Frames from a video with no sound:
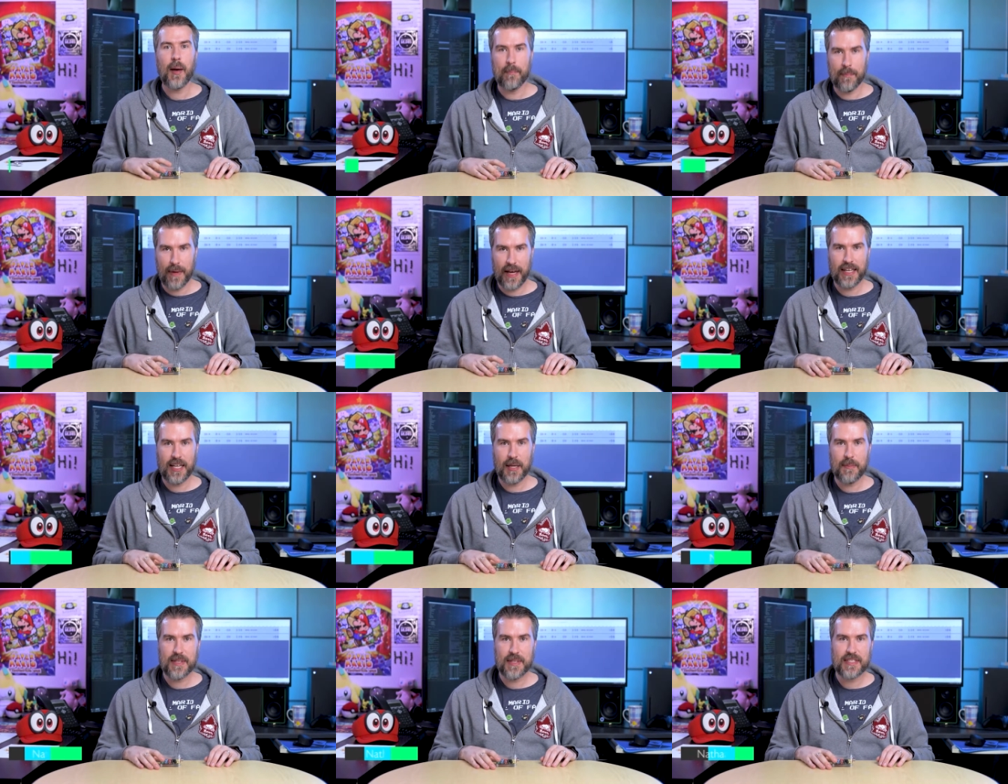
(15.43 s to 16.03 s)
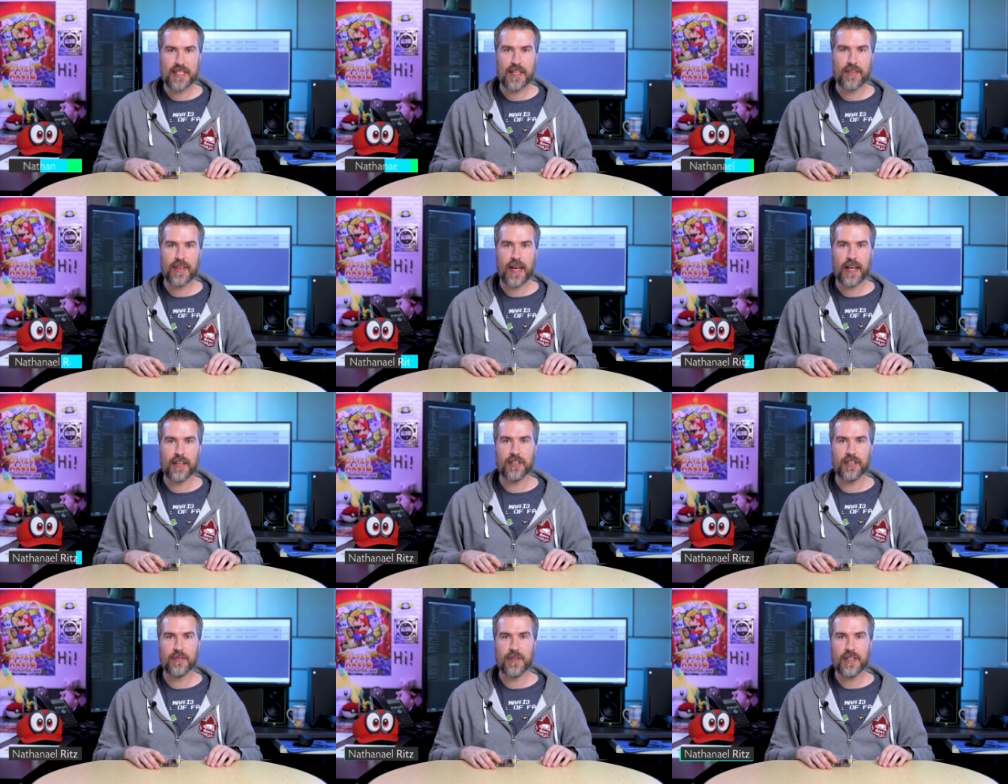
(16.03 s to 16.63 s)
My name is
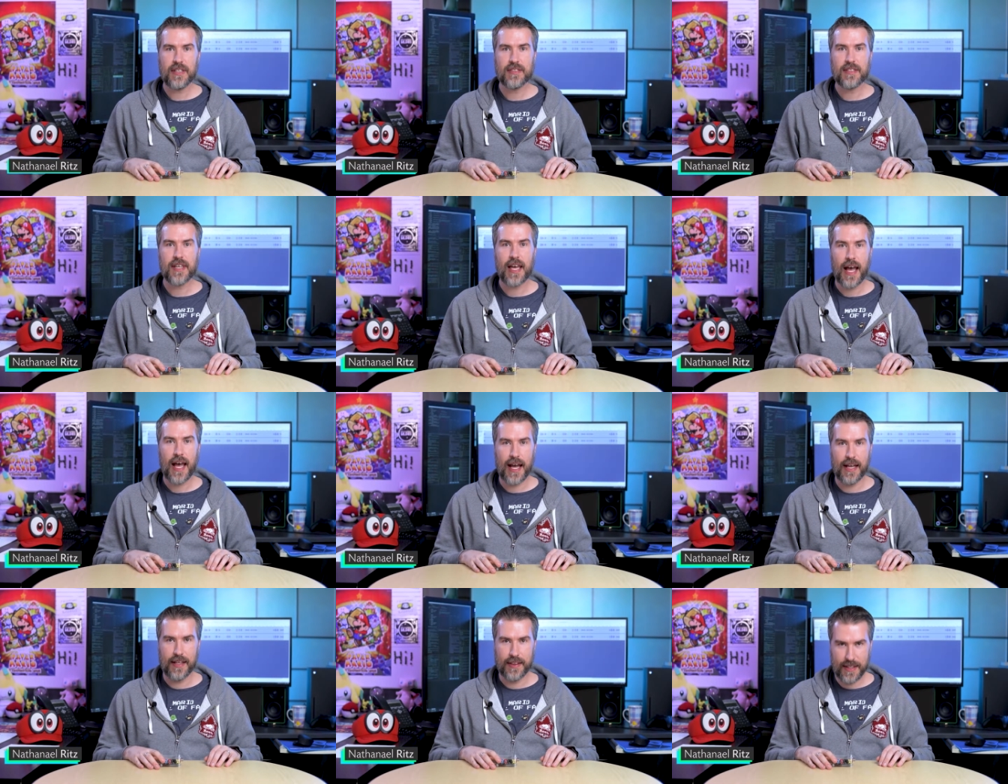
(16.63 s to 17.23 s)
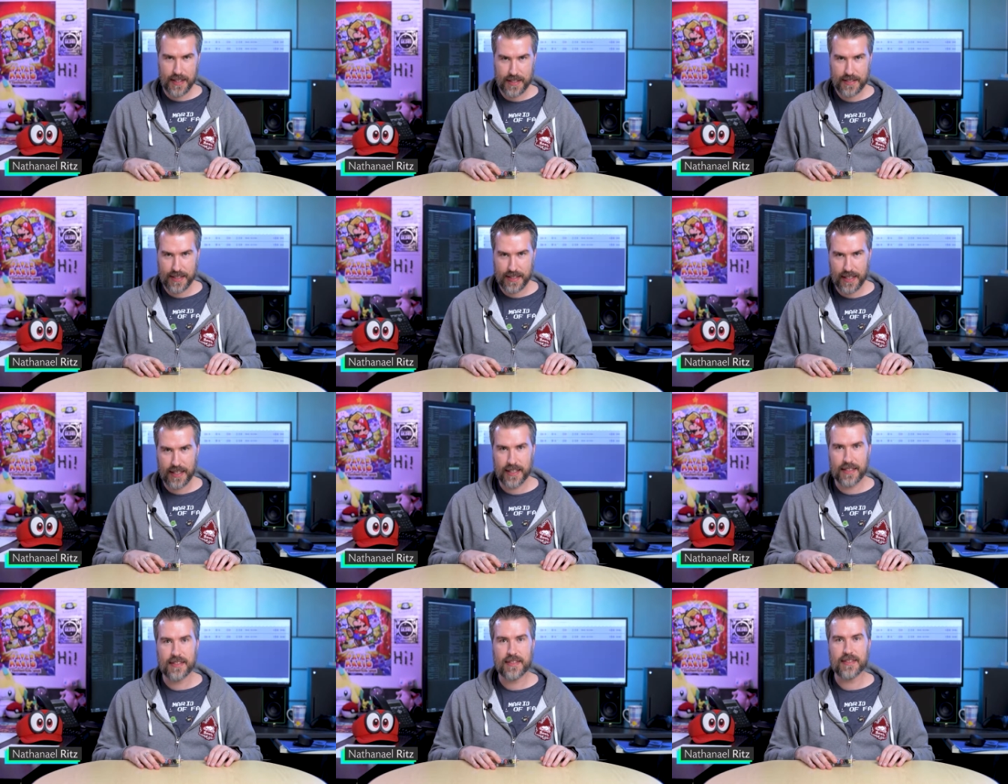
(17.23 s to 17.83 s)
Nathaniel Ritz, and this
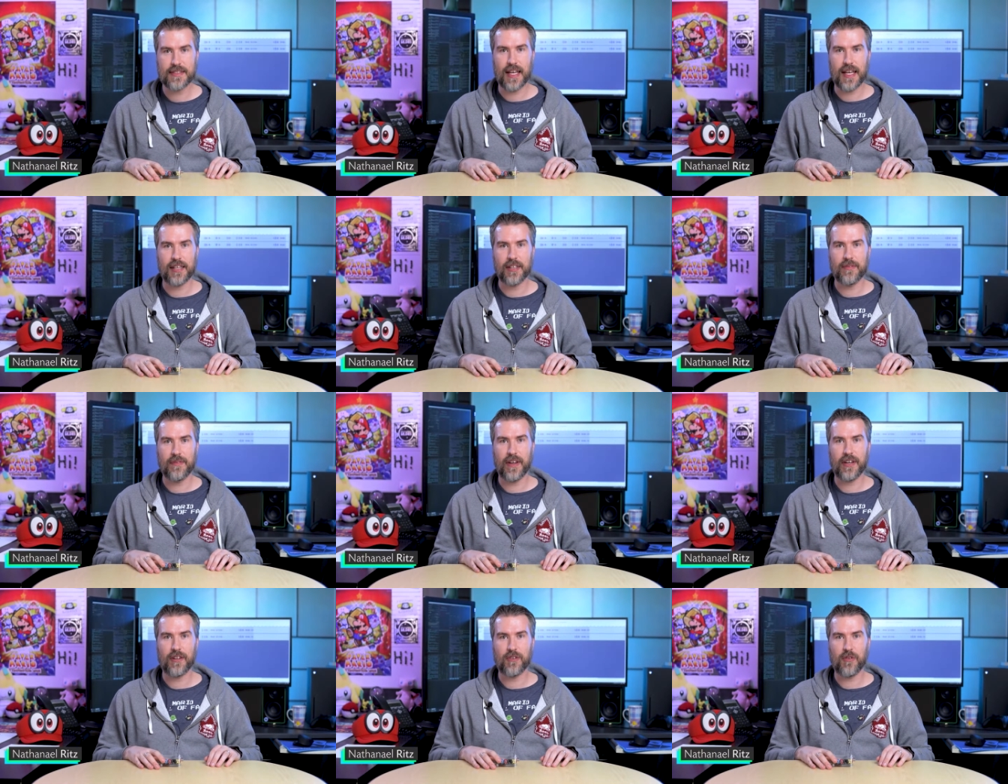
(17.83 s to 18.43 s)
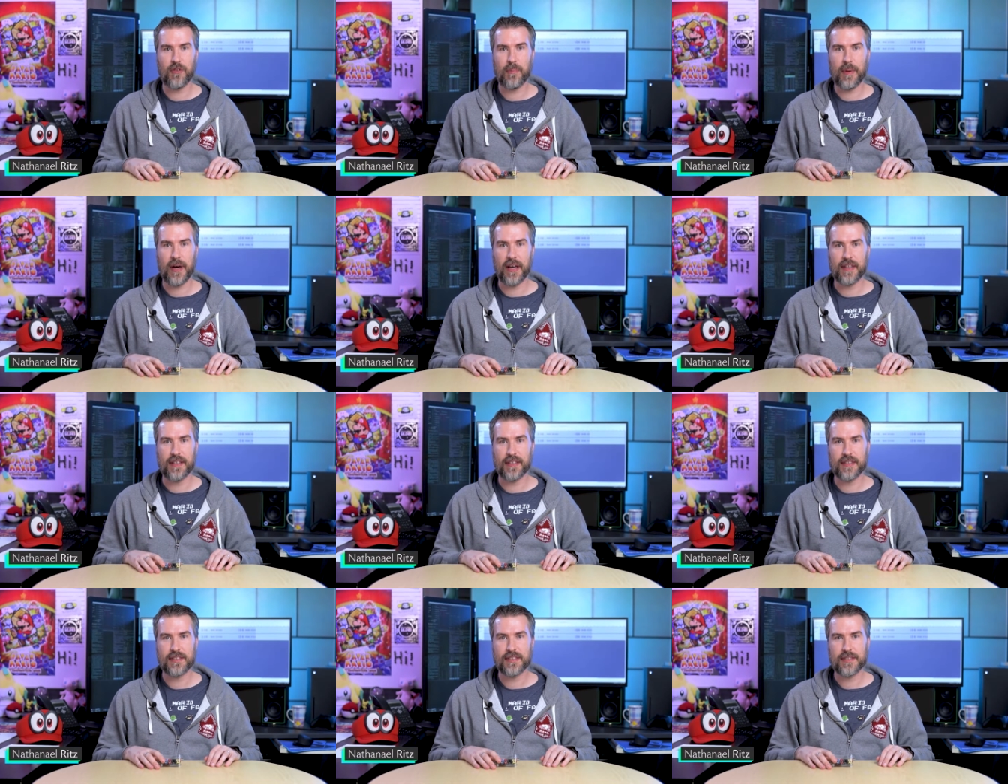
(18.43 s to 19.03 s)
is Telephonic
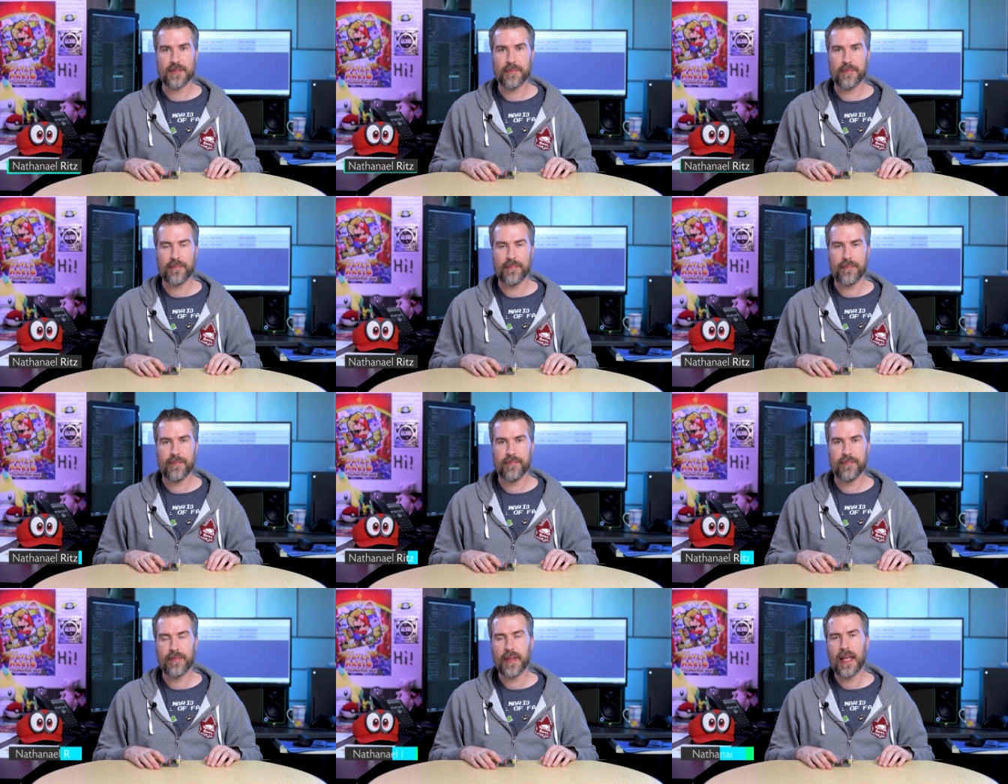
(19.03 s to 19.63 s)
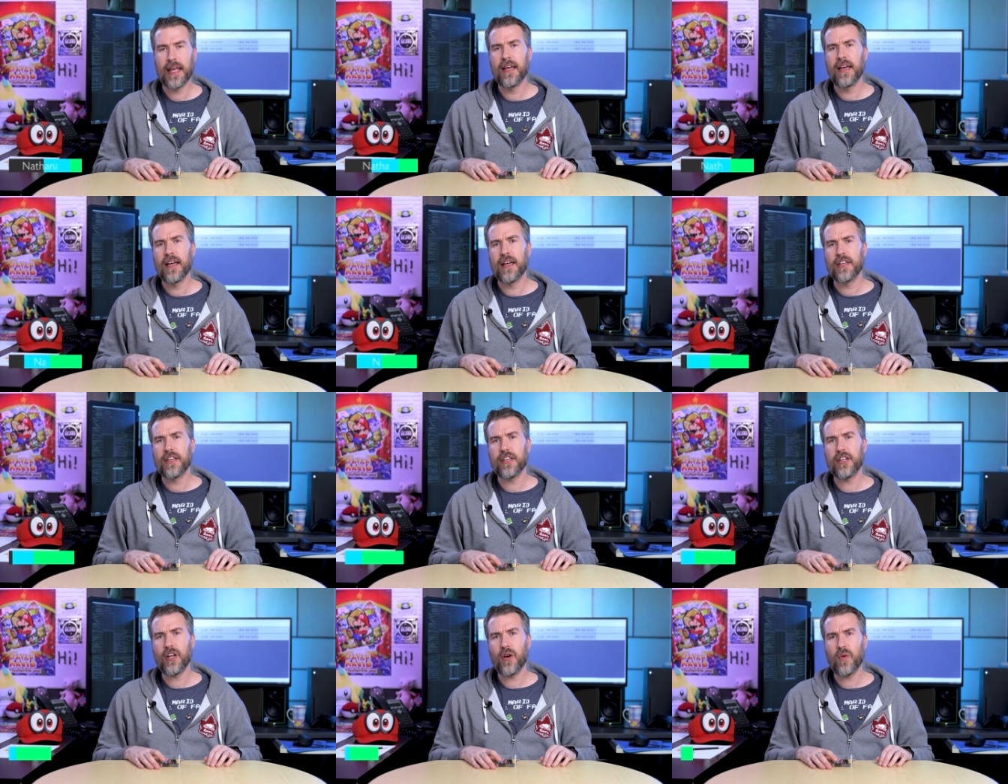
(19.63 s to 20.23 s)
Robotics.
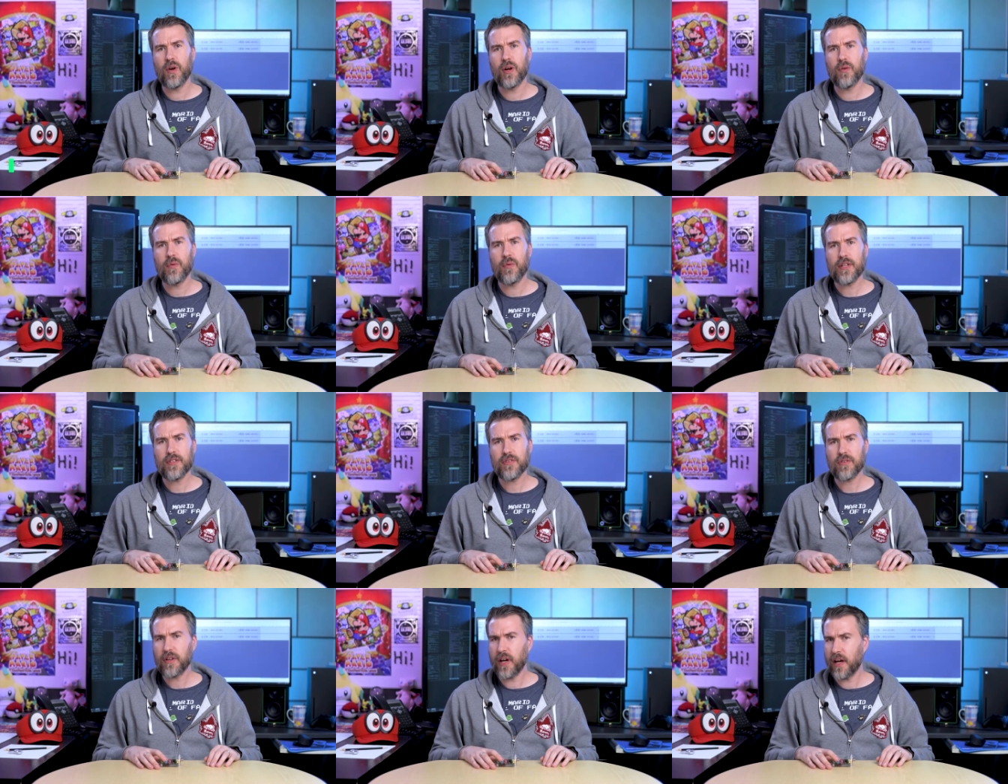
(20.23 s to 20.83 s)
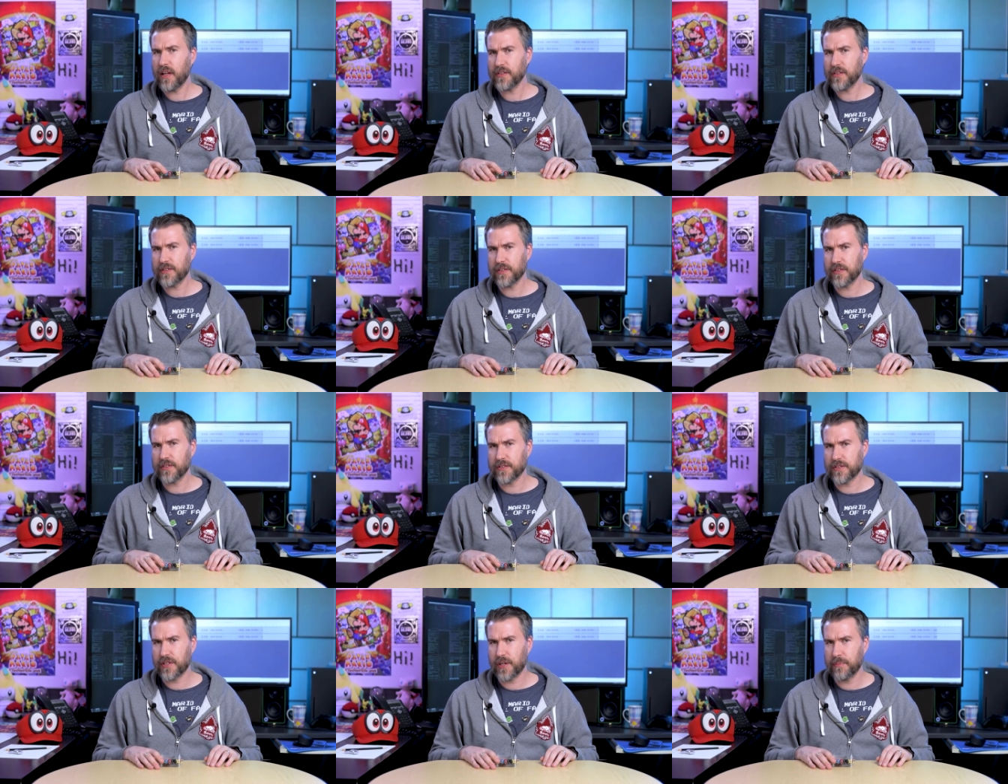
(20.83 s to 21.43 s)
You know, retro
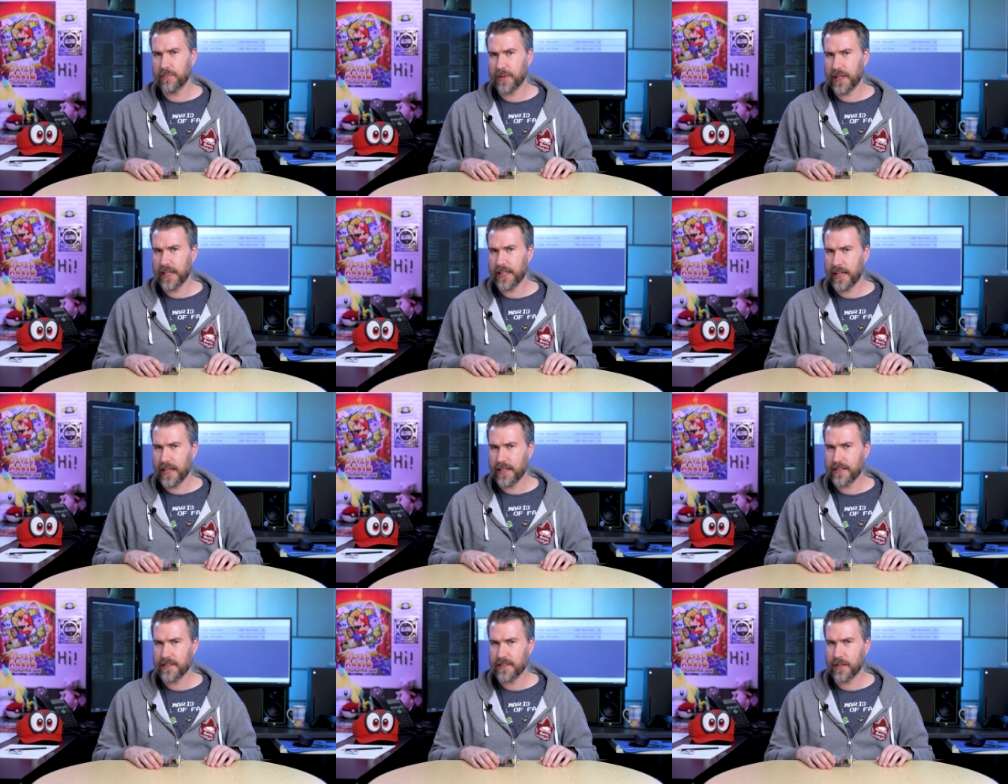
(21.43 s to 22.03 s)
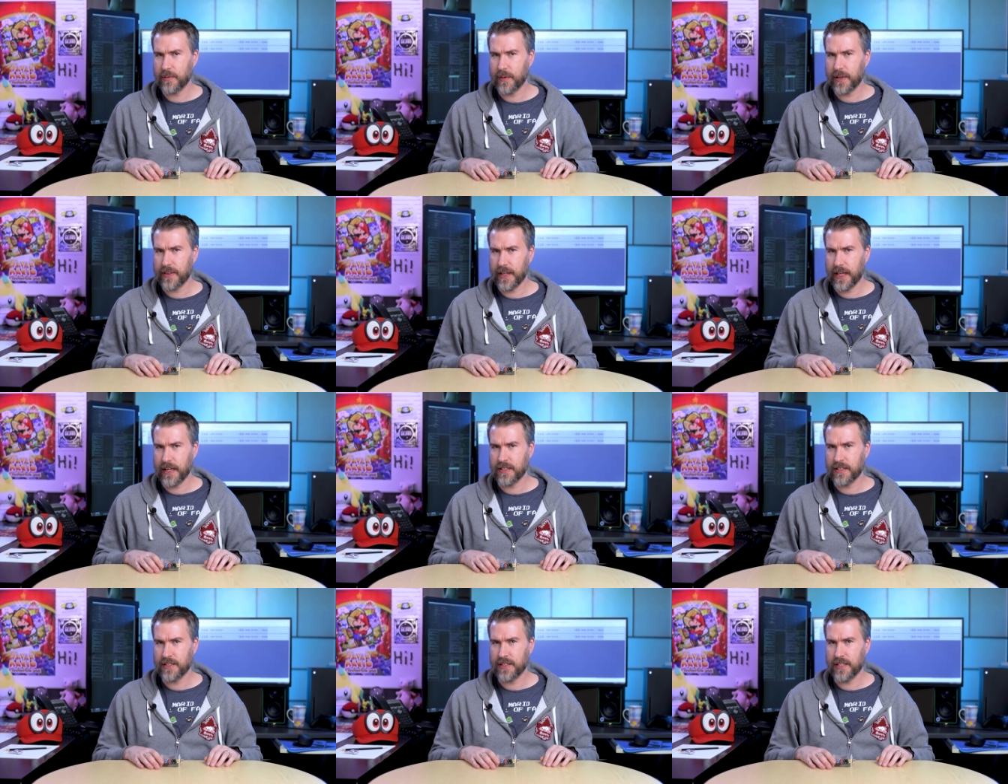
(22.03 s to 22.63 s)
consoles don't play nicely with
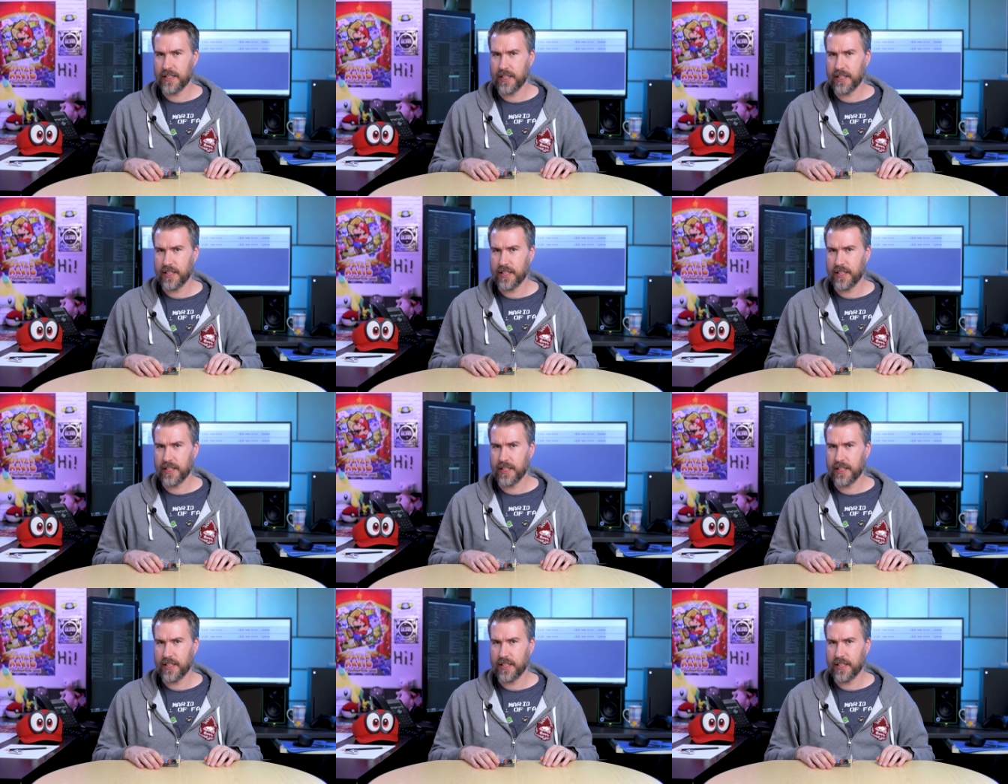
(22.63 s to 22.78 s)
HD